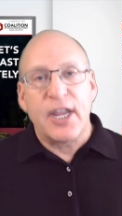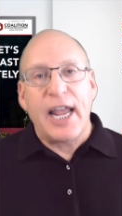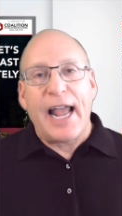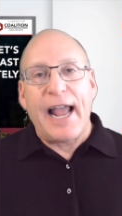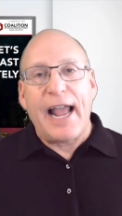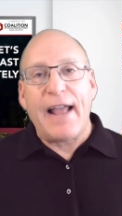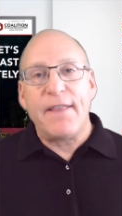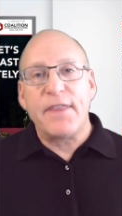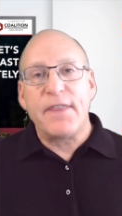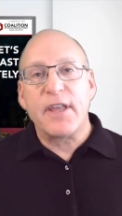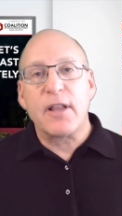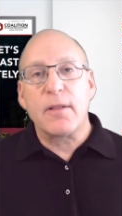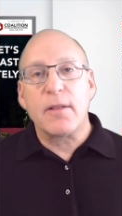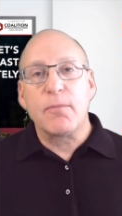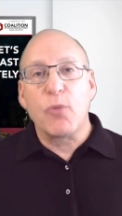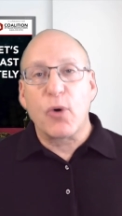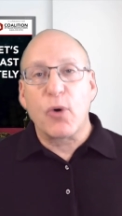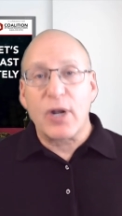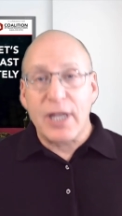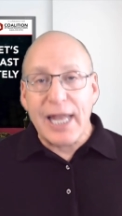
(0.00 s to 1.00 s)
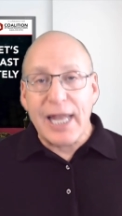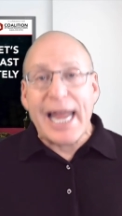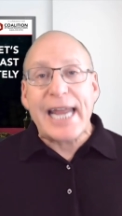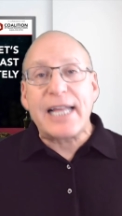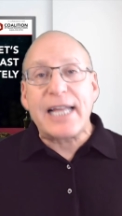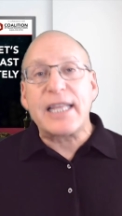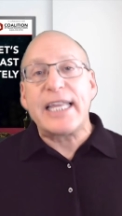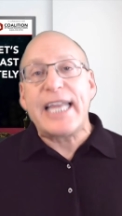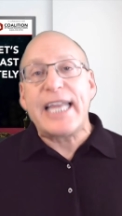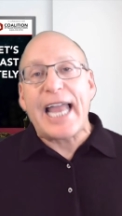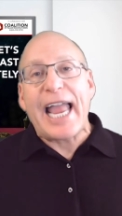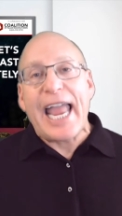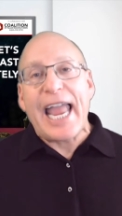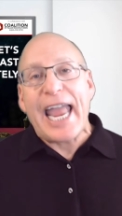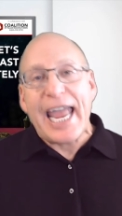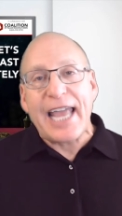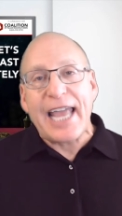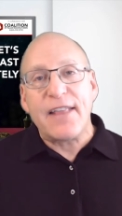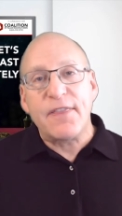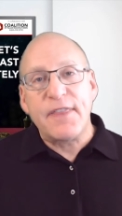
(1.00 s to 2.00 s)
And they'll more likely
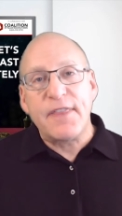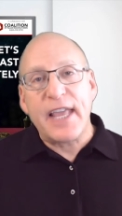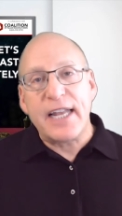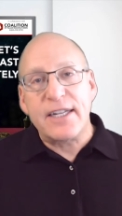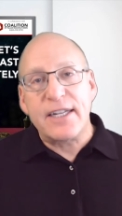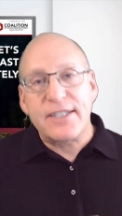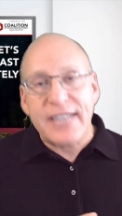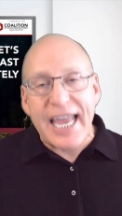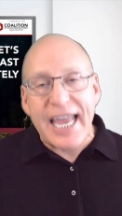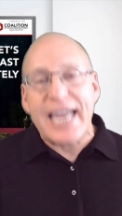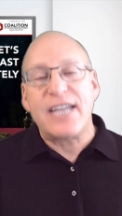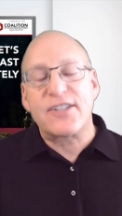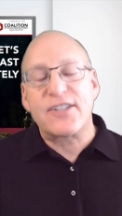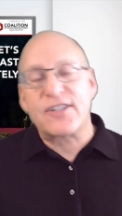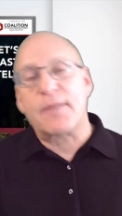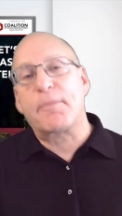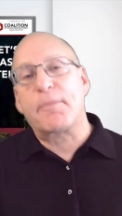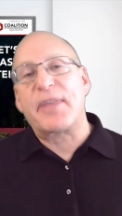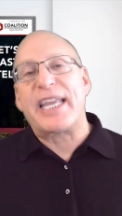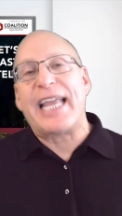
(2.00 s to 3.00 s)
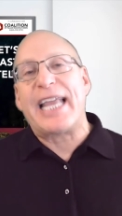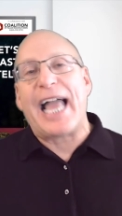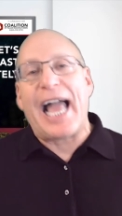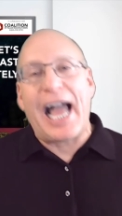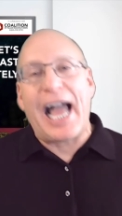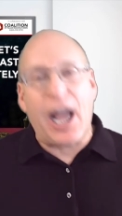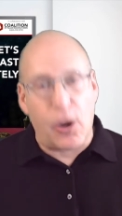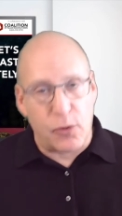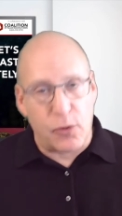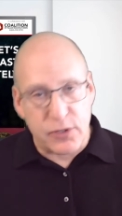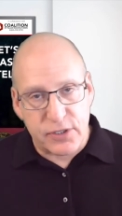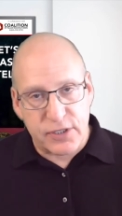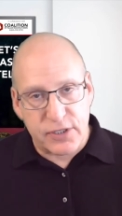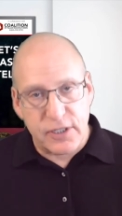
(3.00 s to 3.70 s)
add than take something out.